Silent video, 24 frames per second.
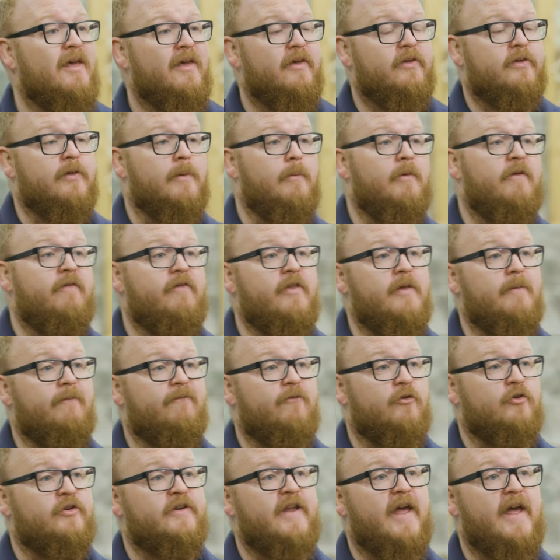some of them
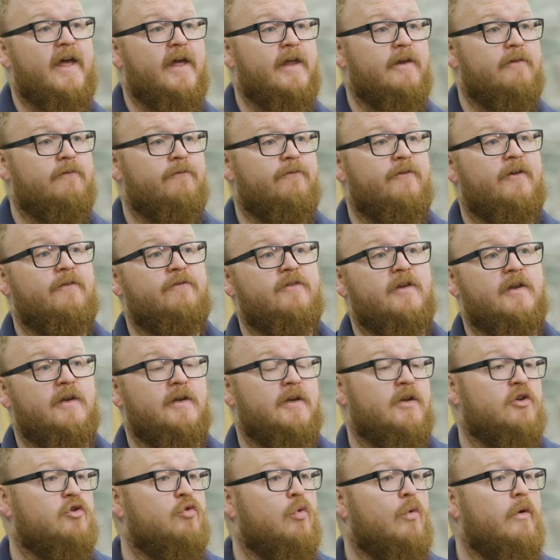for 10, 15,
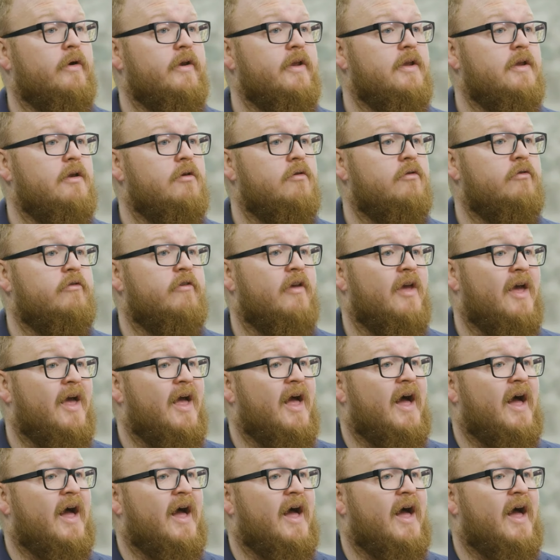and 20 years.